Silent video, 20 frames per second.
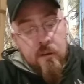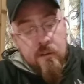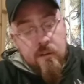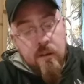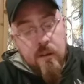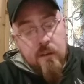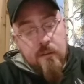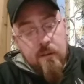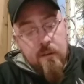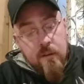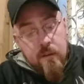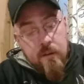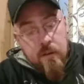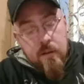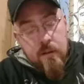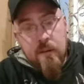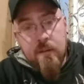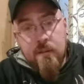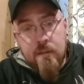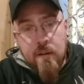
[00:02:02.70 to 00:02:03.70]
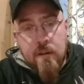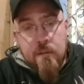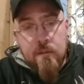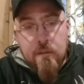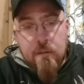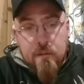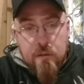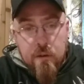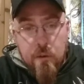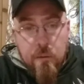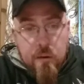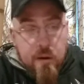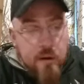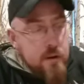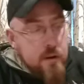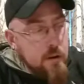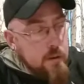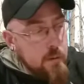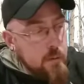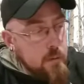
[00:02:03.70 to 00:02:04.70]
let's leave it let's leave it soak
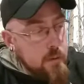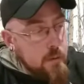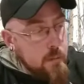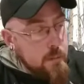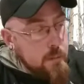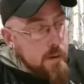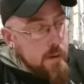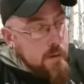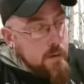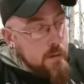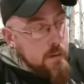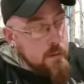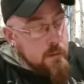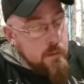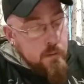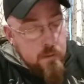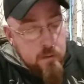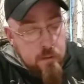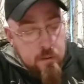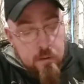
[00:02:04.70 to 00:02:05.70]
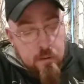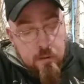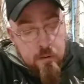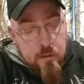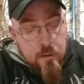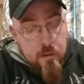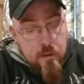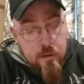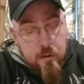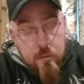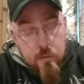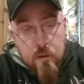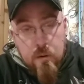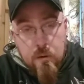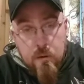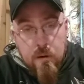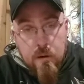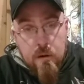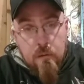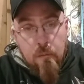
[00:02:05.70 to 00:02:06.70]
in here a little bit. I
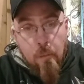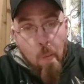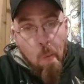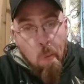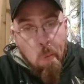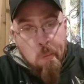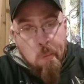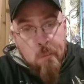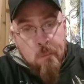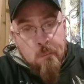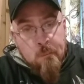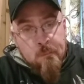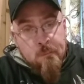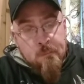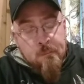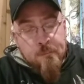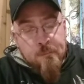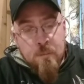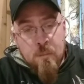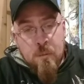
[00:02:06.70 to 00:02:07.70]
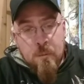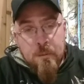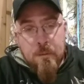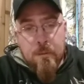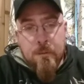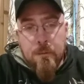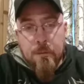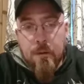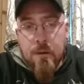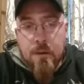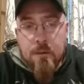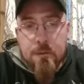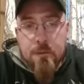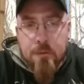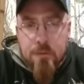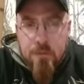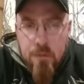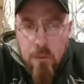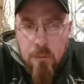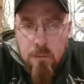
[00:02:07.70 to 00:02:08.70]
want gonna, gonna leave
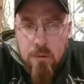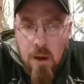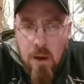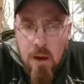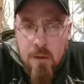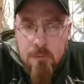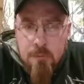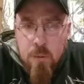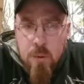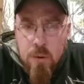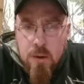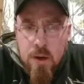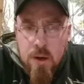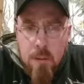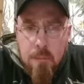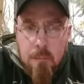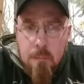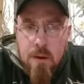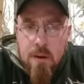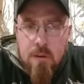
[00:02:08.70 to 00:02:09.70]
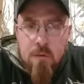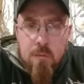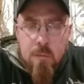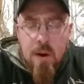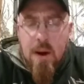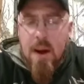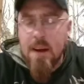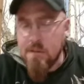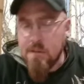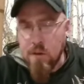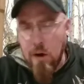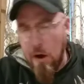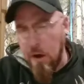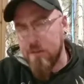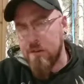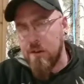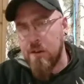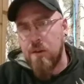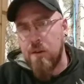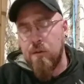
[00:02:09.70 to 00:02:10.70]
it soak in for a couple minutes while I
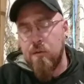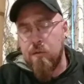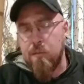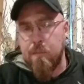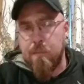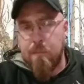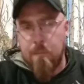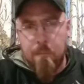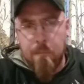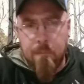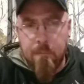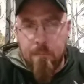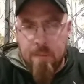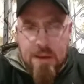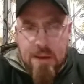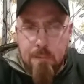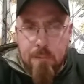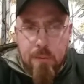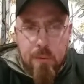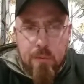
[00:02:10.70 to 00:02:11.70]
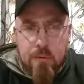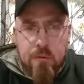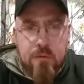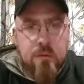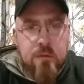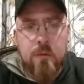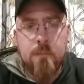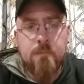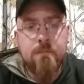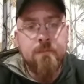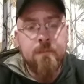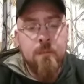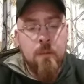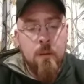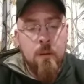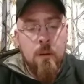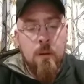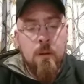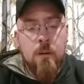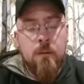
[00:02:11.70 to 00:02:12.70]
talk to you
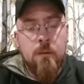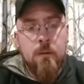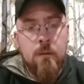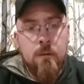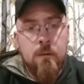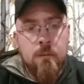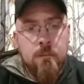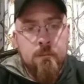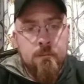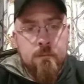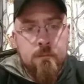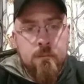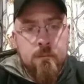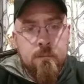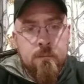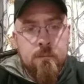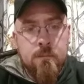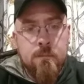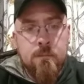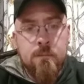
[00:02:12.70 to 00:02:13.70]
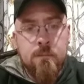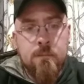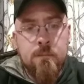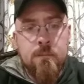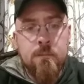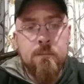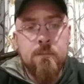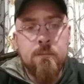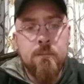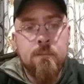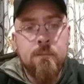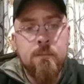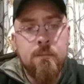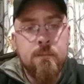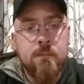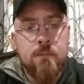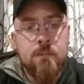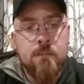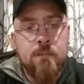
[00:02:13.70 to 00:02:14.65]
peoples.